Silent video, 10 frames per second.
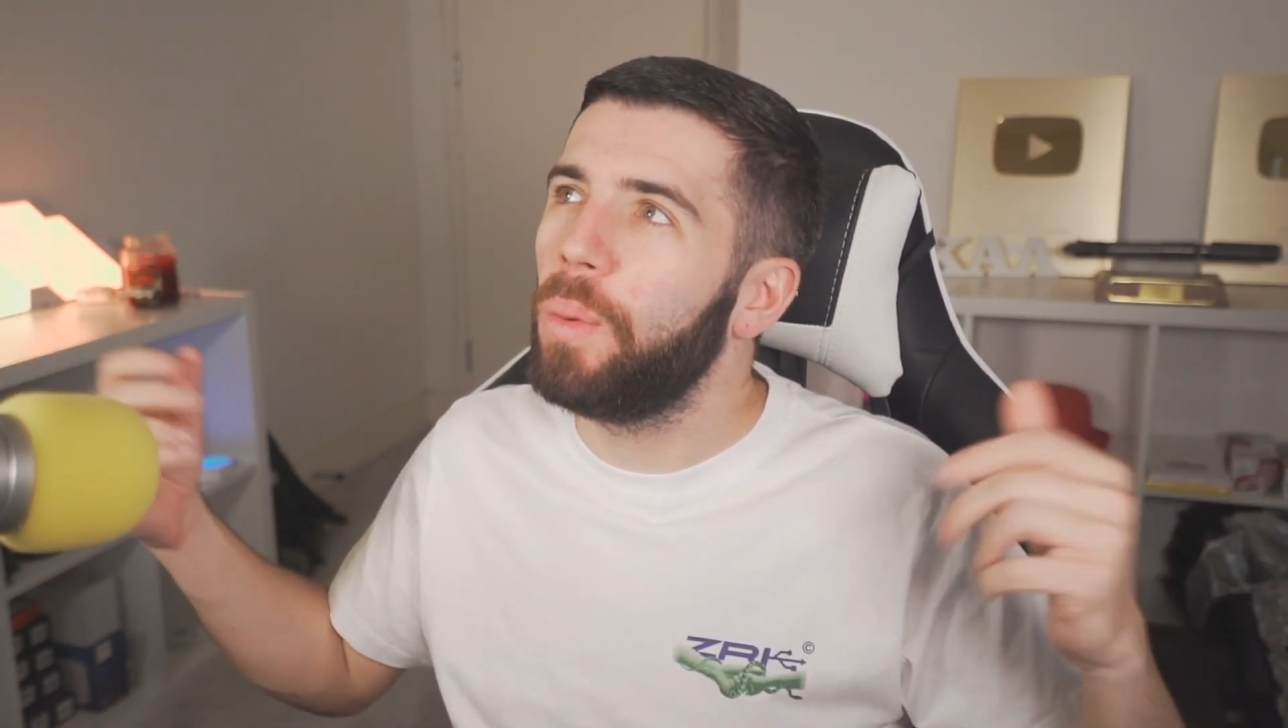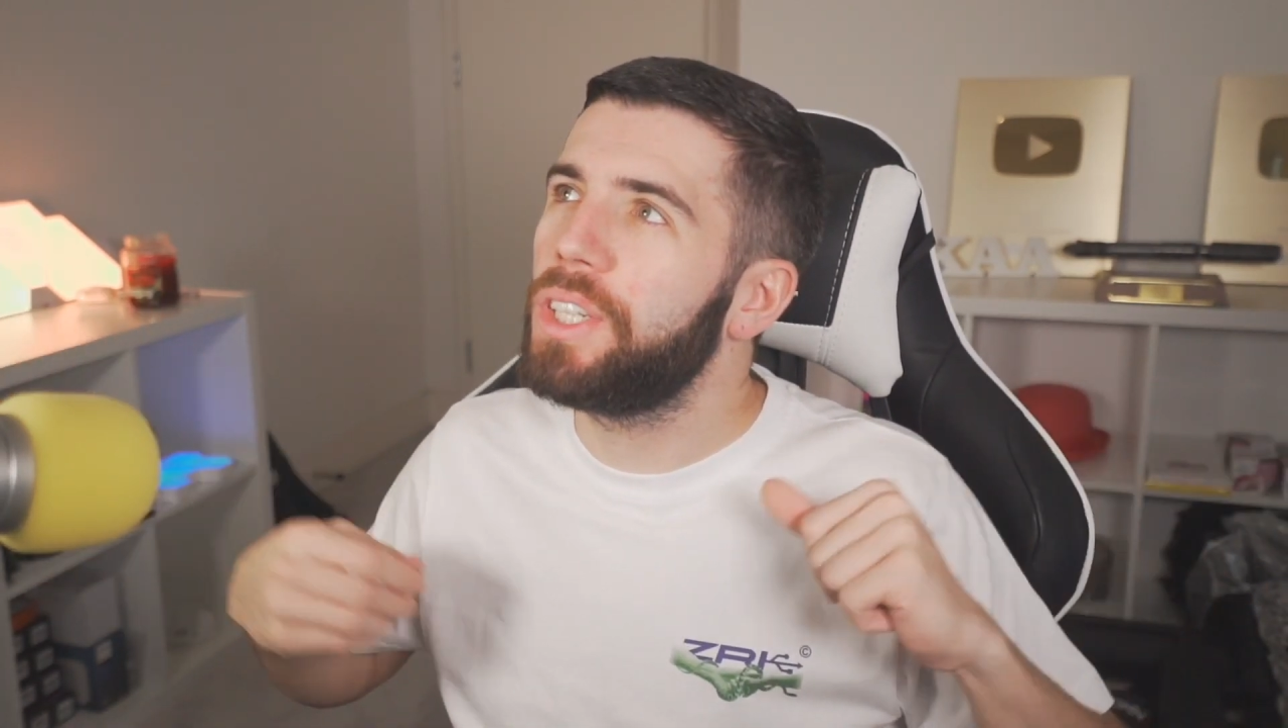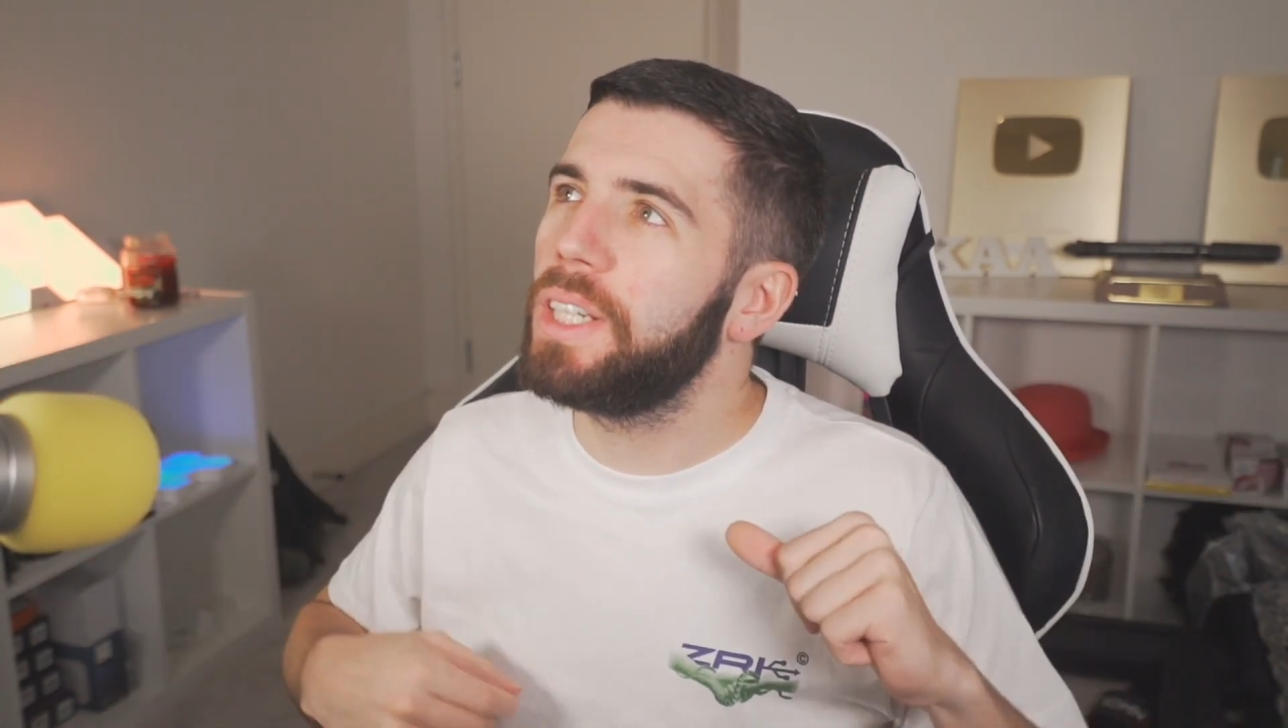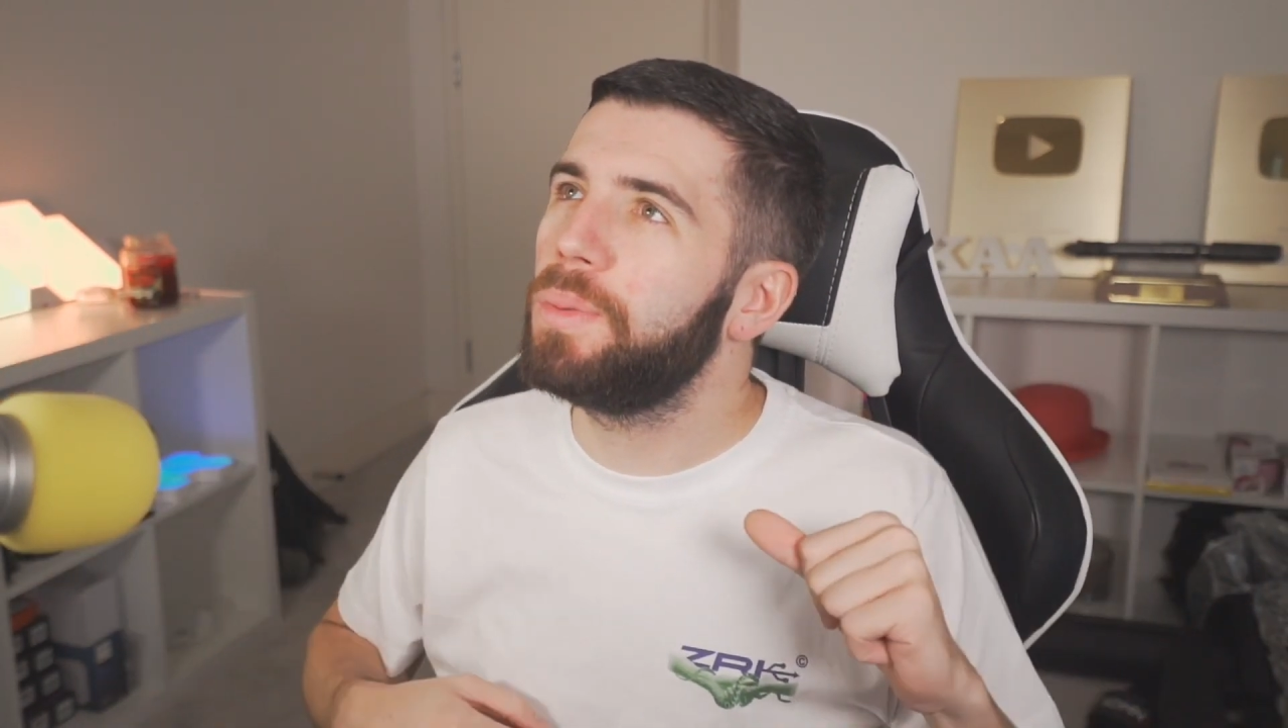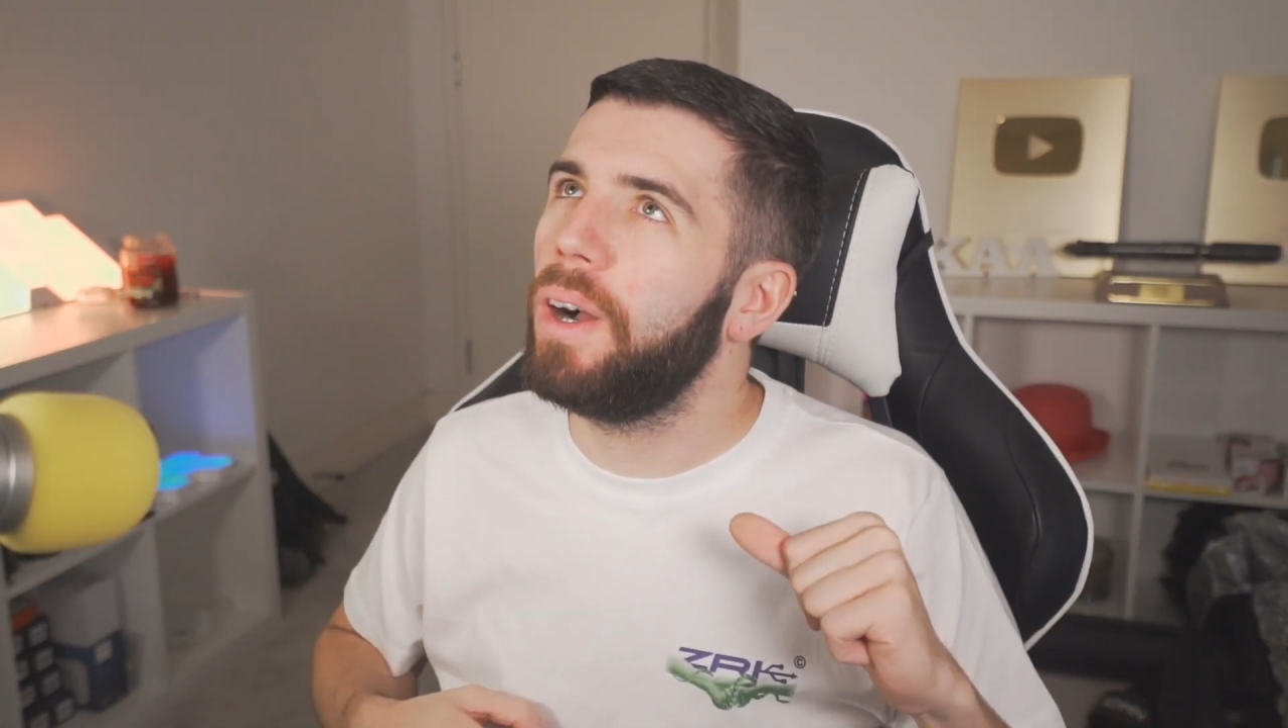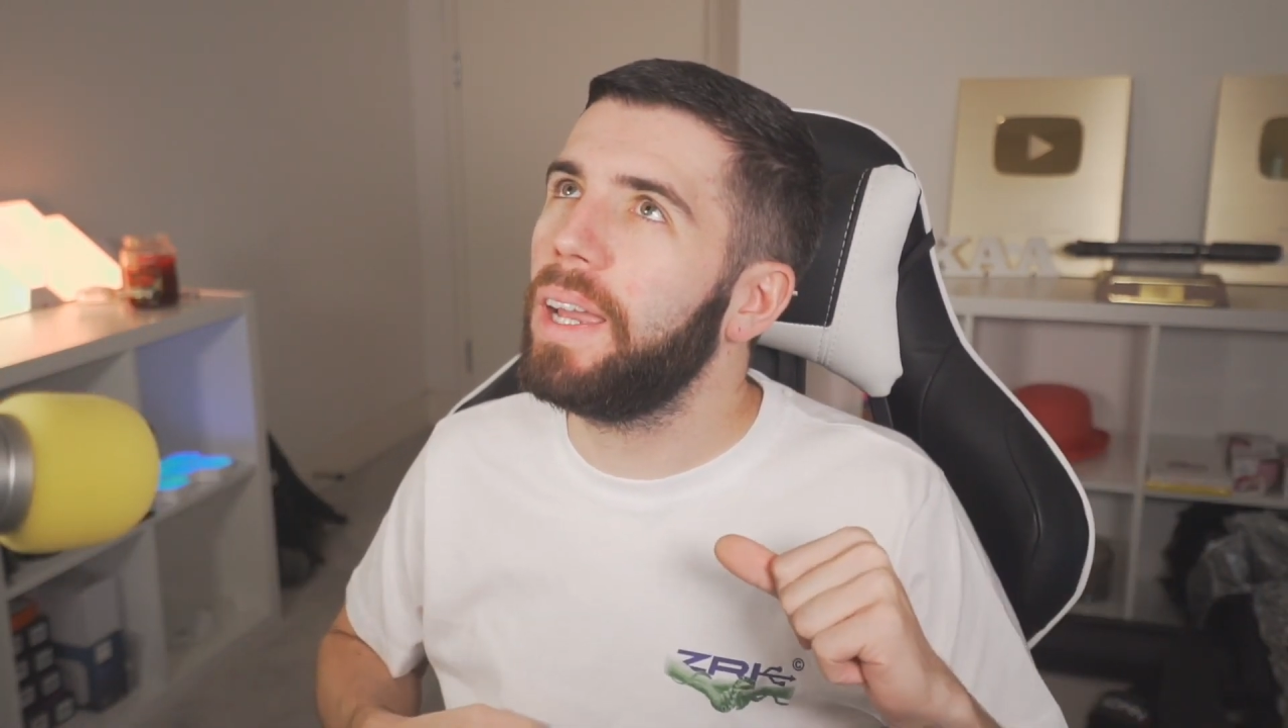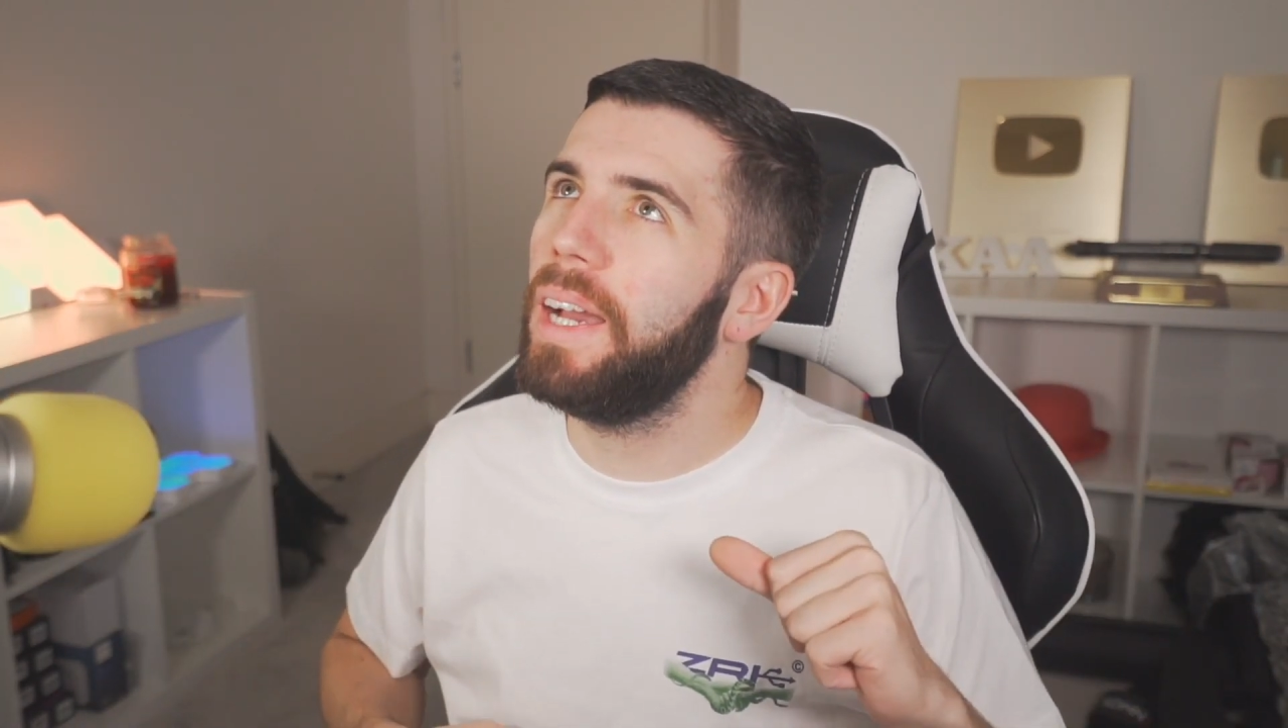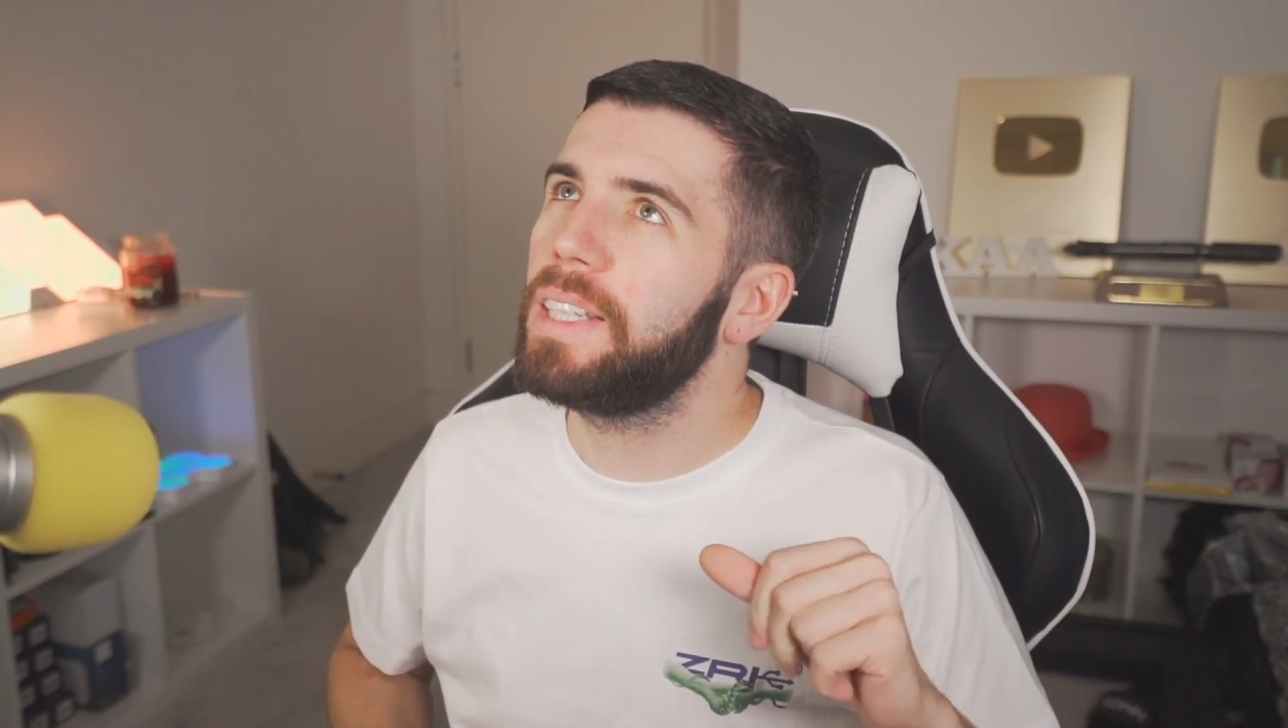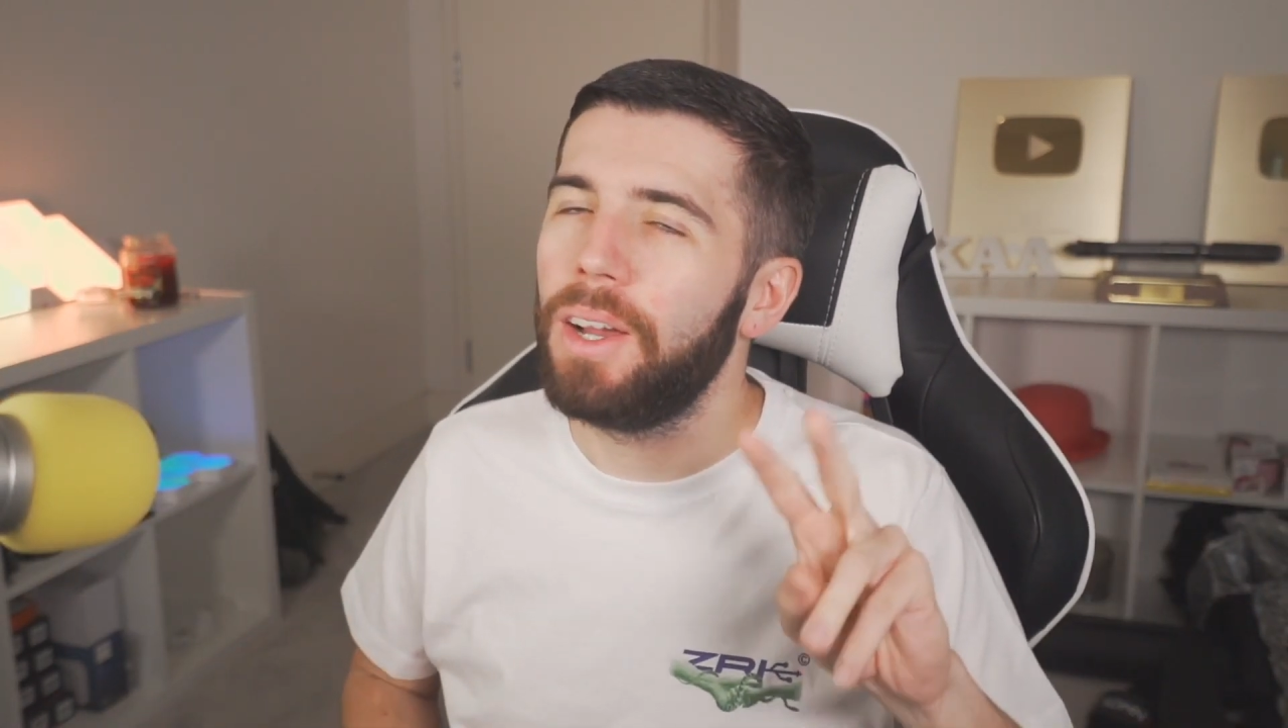which is what I guess